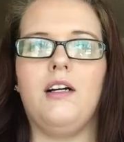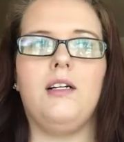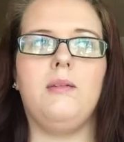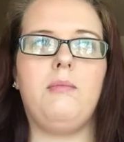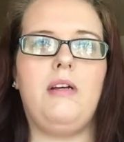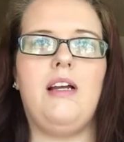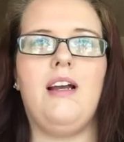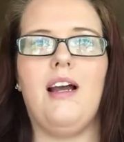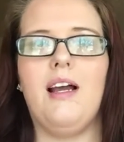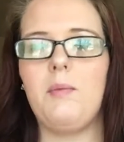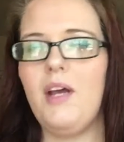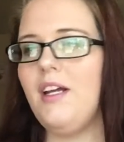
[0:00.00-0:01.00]
um,
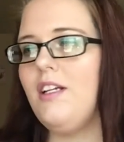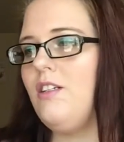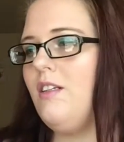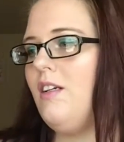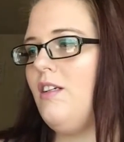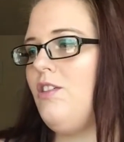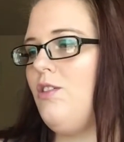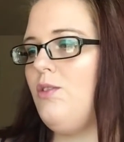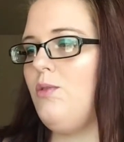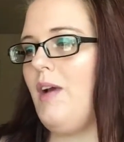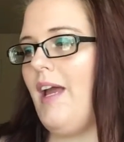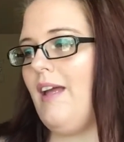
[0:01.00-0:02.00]
I'm kind of going to
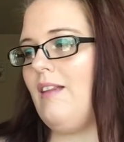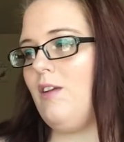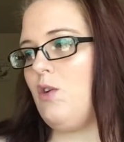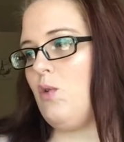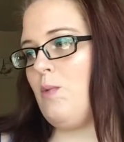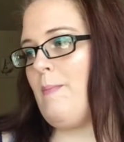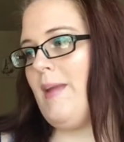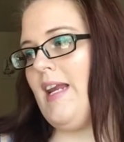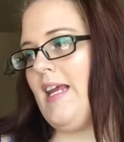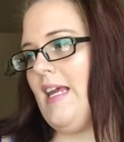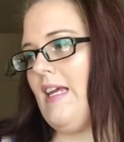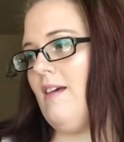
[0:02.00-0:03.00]
do a little
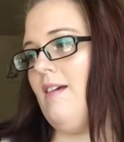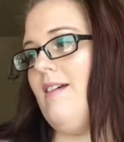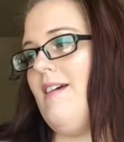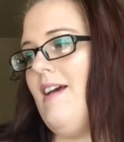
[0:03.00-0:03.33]
mini